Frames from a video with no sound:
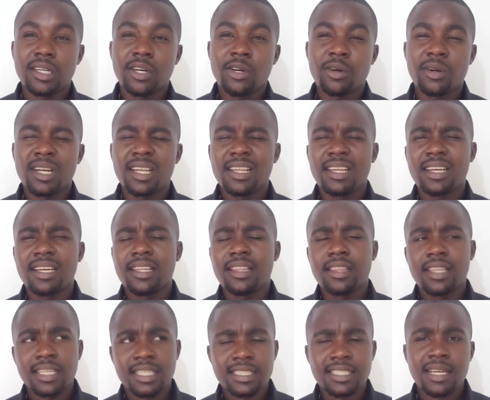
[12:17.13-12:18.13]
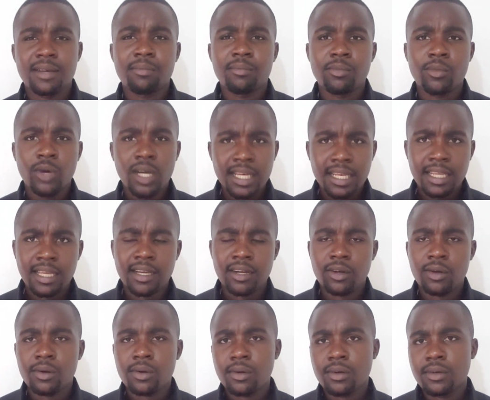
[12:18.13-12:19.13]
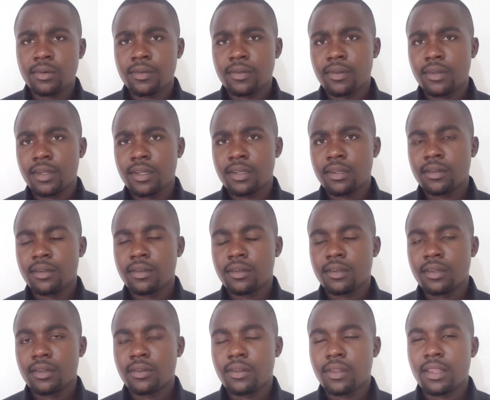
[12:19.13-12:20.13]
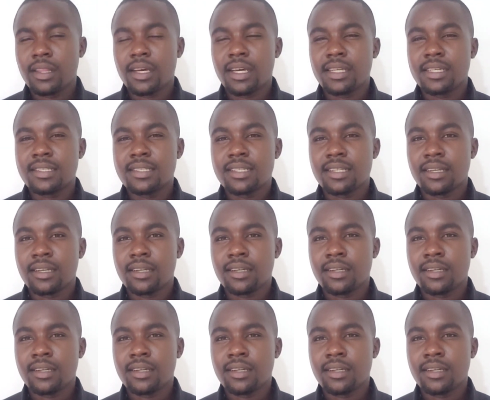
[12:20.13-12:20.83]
or I think some 1 year ago, that